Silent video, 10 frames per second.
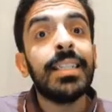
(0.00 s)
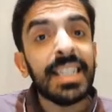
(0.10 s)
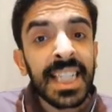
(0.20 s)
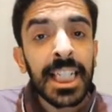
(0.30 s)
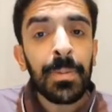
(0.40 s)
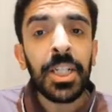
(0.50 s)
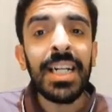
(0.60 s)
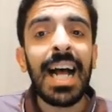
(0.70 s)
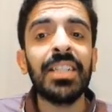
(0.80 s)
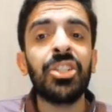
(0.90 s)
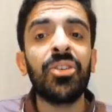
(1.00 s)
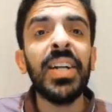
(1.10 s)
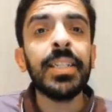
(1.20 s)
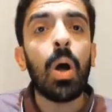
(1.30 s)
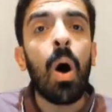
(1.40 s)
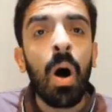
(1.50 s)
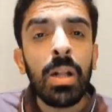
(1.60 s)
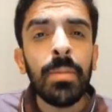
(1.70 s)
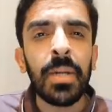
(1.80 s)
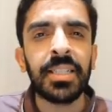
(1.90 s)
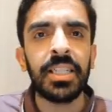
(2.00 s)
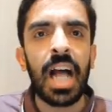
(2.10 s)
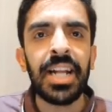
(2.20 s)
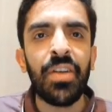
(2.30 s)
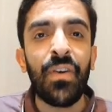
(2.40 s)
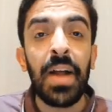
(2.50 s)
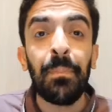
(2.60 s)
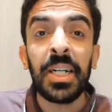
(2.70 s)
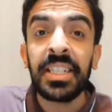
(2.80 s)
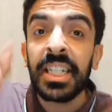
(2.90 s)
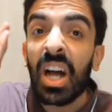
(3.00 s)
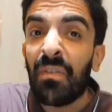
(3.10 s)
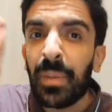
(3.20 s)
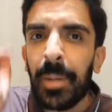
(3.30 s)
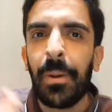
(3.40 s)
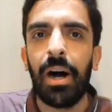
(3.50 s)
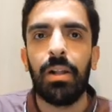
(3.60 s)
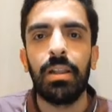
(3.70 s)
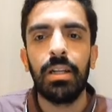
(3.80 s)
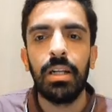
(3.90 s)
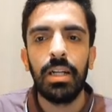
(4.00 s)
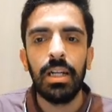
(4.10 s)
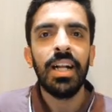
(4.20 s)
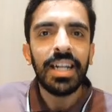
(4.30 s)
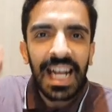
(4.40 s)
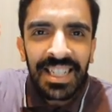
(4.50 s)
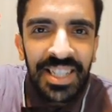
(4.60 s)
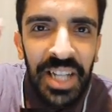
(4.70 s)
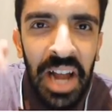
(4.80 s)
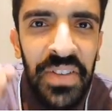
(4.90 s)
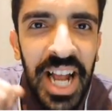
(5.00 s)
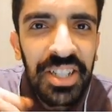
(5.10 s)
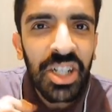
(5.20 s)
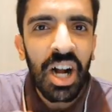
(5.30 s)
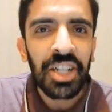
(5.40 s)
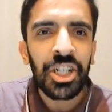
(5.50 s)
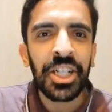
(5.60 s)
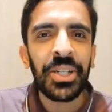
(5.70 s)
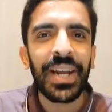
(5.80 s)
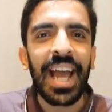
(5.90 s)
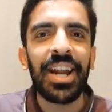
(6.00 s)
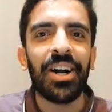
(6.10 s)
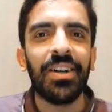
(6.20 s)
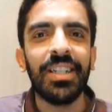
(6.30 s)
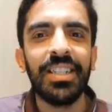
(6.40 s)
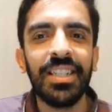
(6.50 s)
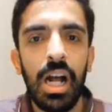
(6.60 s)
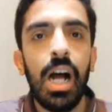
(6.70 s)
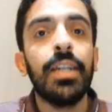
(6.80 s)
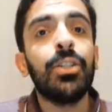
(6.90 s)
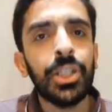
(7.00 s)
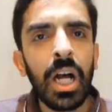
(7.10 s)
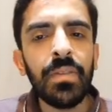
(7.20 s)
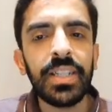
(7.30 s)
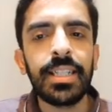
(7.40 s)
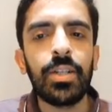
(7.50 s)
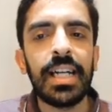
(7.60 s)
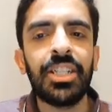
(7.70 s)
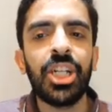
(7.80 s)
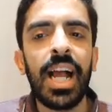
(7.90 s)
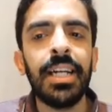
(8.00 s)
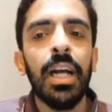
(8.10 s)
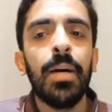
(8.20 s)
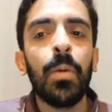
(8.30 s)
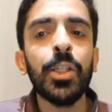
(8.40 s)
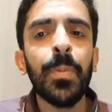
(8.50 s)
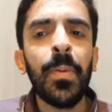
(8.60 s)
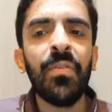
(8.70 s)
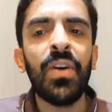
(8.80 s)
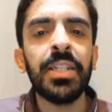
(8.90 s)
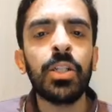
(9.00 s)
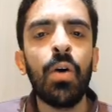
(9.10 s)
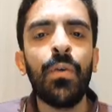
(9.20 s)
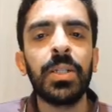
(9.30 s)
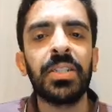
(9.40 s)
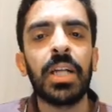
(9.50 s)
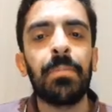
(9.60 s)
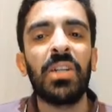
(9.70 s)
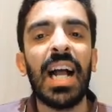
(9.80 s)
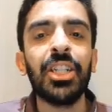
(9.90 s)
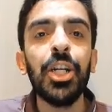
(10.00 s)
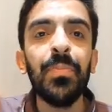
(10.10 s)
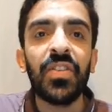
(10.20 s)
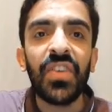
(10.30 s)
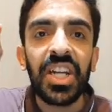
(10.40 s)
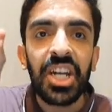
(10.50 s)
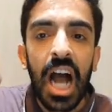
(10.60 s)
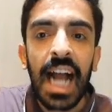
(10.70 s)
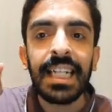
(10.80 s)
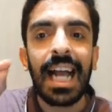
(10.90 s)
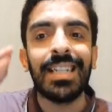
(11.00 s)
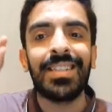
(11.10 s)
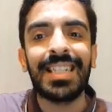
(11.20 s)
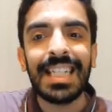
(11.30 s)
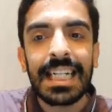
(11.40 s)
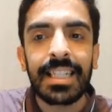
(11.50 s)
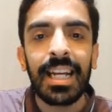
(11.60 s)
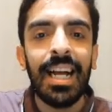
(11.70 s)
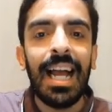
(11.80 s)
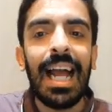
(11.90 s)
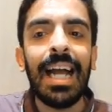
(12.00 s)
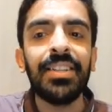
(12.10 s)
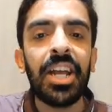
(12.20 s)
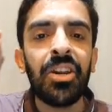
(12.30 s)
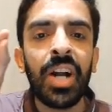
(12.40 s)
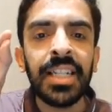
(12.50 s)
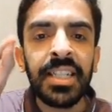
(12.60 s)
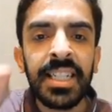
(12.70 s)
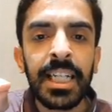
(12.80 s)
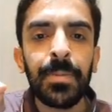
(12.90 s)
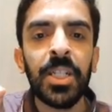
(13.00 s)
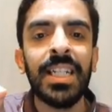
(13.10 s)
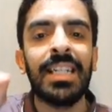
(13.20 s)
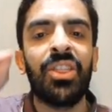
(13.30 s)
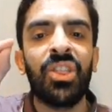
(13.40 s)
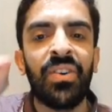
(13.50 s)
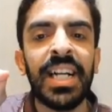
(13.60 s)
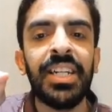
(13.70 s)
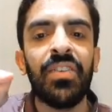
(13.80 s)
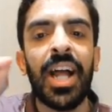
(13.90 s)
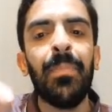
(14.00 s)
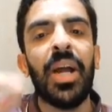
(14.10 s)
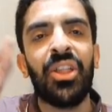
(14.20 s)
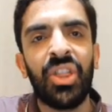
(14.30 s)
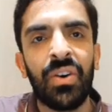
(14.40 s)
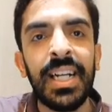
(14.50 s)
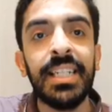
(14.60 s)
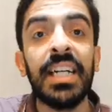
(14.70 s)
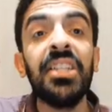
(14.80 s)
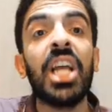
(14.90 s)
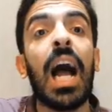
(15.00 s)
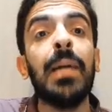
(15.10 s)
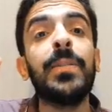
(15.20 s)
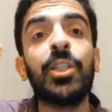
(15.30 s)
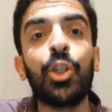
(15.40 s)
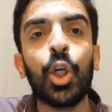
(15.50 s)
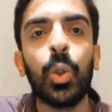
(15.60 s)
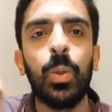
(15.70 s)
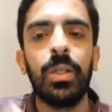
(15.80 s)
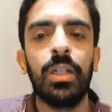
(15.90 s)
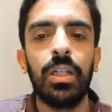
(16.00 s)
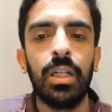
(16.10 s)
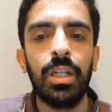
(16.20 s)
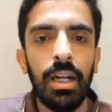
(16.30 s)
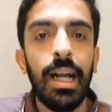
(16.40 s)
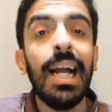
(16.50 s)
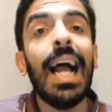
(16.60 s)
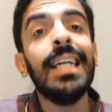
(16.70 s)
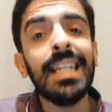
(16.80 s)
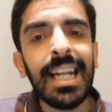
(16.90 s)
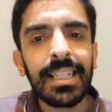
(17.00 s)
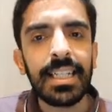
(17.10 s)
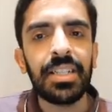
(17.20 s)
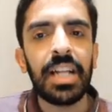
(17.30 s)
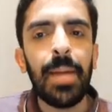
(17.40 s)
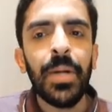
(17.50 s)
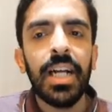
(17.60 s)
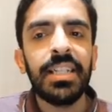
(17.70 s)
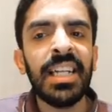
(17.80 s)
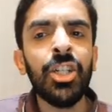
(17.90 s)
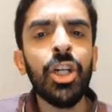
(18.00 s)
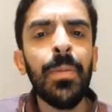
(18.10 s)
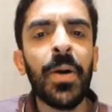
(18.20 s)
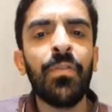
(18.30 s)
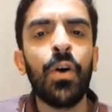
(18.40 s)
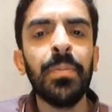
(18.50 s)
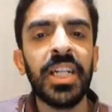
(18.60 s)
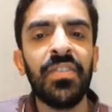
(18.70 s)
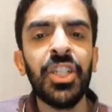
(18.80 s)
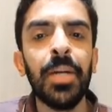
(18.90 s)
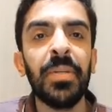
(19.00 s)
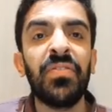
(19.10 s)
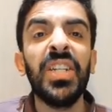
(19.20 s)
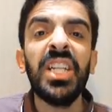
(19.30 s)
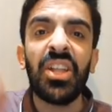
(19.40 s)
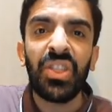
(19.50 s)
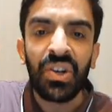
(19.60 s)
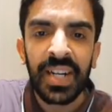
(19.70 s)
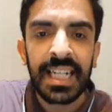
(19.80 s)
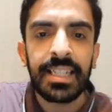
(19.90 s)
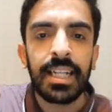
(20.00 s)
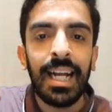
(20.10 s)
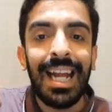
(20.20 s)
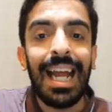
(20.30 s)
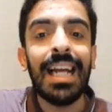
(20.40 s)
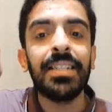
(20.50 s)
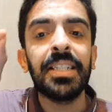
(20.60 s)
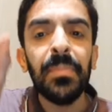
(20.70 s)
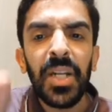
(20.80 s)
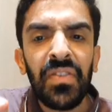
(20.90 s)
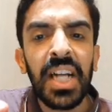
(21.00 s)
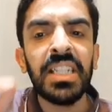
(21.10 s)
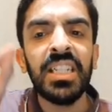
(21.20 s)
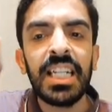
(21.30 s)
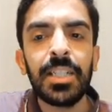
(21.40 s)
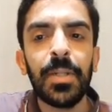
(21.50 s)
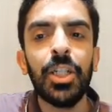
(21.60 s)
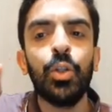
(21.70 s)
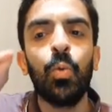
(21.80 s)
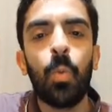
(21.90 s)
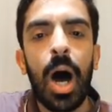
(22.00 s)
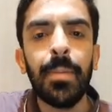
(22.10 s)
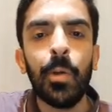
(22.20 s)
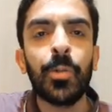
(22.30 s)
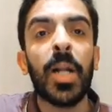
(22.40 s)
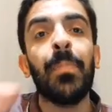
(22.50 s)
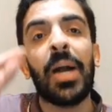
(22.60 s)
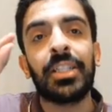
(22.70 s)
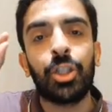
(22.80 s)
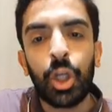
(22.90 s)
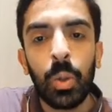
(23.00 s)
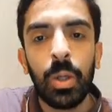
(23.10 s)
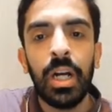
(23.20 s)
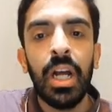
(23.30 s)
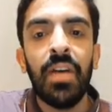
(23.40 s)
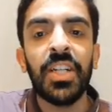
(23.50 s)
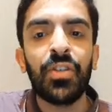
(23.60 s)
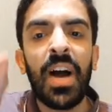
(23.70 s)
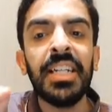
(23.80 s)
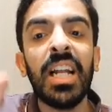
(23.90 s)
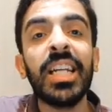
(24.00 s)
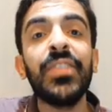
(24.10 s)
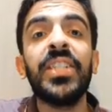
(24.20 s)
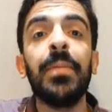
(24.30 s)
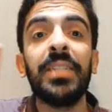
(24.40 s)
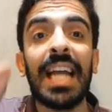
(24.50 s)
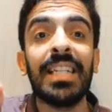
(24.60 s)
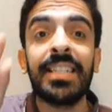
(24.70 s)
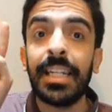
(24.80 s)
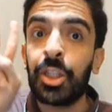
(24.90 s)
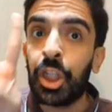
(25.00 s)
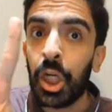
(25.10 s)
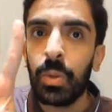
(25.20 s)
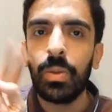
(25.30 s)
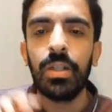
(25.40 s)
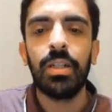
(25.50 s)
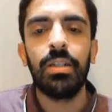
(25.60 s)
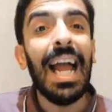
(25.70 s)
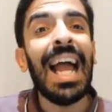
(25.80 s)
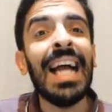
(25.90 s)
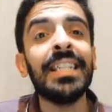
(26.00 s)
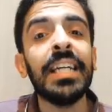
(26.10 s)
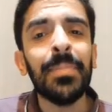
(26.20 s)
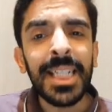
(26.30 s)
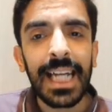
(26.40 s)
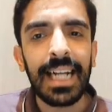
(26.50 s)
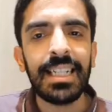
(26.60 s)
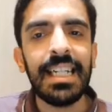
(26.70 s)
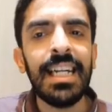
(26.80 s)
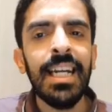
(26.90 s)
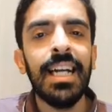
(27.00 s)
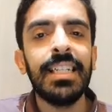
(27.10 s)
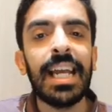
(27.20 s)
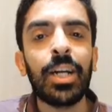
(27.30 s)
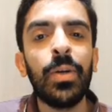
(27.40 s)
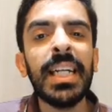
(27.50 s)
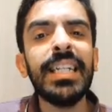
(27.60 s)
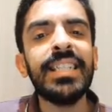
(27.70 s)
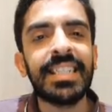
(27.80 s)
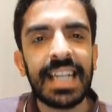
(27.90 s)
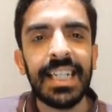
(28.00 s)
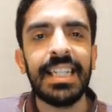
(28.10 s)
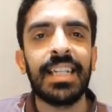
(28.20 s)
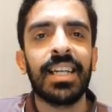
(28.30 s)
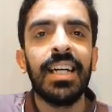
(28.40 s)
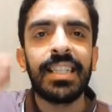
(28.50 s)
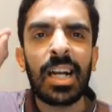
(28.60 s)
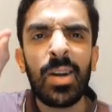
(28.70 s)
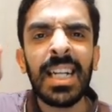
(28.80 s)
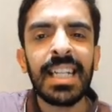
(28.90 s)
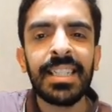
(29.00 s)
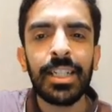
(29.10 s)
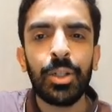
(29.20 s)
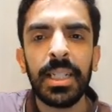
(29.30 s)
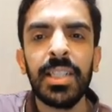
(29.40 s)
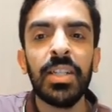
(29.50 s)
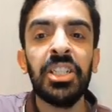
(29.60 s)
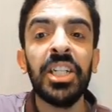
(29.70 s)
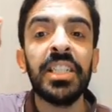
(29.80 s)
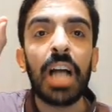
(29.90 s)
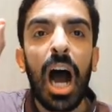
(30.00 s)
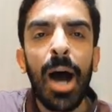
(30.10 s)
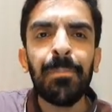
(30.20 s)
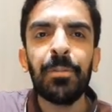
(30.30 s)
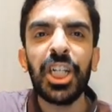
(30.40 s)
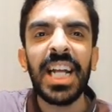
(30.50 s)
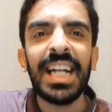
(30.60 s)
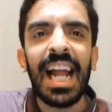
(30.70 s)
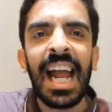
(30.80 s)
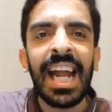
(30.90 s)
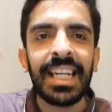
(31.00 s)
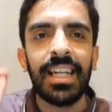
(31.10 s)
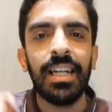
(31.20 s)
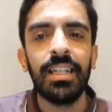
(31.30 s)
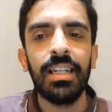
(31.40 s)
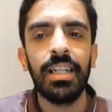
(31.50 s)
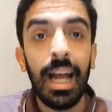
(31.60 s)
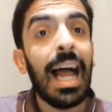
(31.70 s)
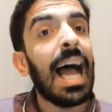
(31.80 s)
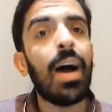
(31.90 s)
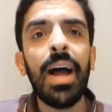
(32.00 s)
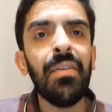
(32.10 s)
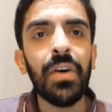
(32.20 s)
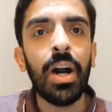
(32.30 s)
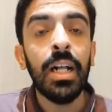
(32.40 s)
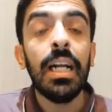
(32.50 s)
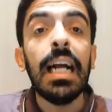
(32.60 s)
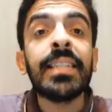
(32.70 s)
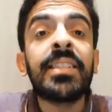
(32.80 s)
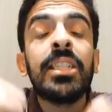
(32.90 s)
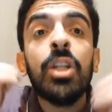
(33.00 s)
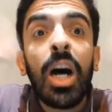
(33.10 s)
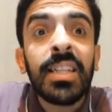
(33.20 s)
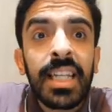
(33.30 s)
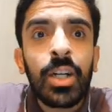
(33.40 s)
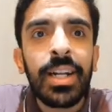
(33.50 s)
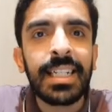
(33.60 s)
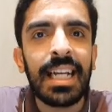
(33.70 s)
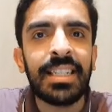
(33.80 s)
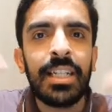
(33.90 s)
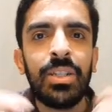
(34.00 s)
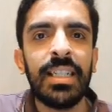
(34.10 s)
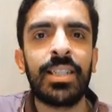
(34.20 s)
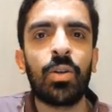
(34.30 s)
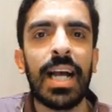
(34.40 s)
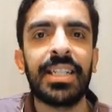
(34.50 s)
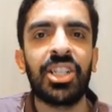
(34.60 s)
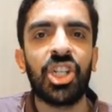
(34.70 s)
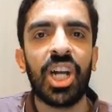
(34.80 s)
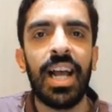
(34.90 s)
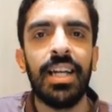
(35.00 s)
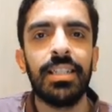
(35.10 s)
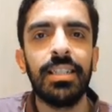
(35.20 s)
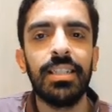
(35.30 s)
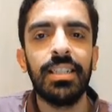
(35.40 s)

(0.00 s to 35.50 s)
This expression has tricked almost 95% of people. Let's dive in and crush it together. To solve this question, most people first go for the subtraction between 9 and 6 and they write this expression as 3 divided by 3 then times 2. In the next step, they usually perform the division between the 3's and simplifying this expression to 1 multiplied by 2, which finally gives them the answer 2. And immediately, they quickly say that the correct answer to this question is option A. However, it's not the correct answer to this question.